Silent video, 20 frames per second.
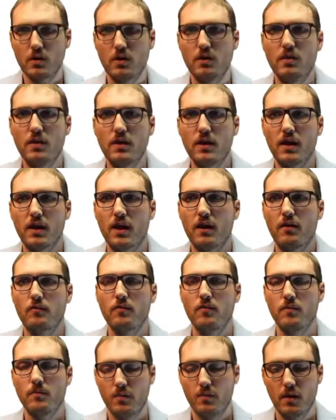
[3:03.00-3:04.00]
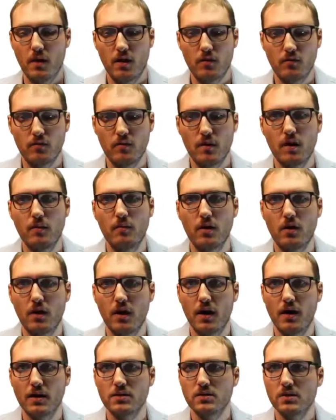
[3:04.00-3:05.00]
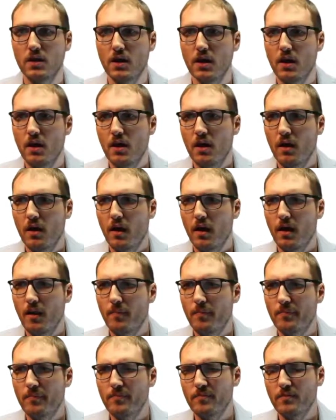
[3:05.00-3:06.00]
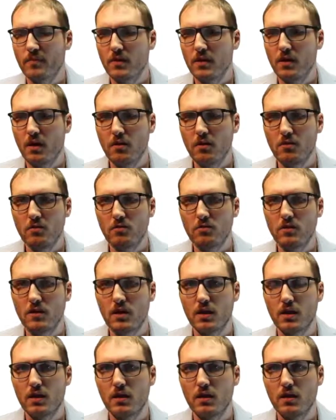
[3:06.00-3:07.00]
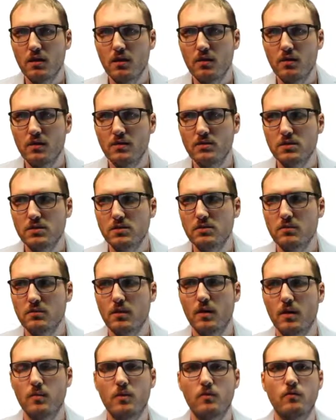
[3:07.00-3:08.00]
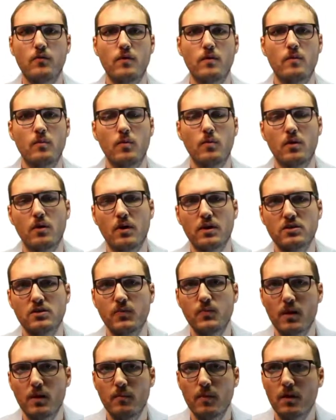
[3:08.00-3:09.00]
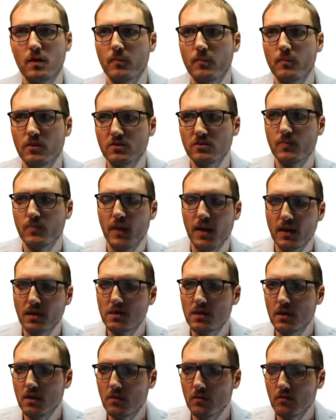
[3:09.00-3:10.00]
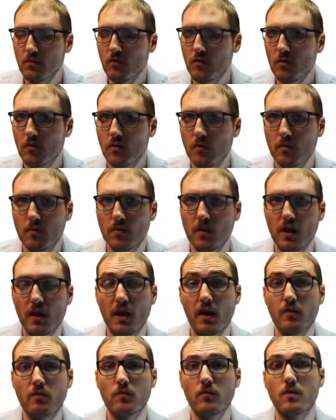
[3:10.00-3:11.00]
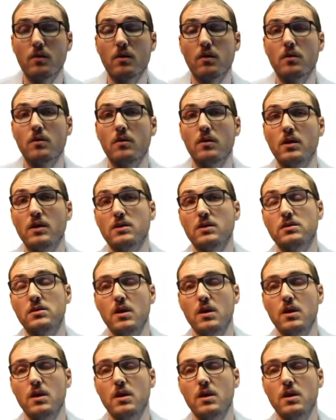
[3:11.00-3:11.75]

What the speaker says: thing I've come across. The other thing, this is coming from a more experimental perspective, that I've learned is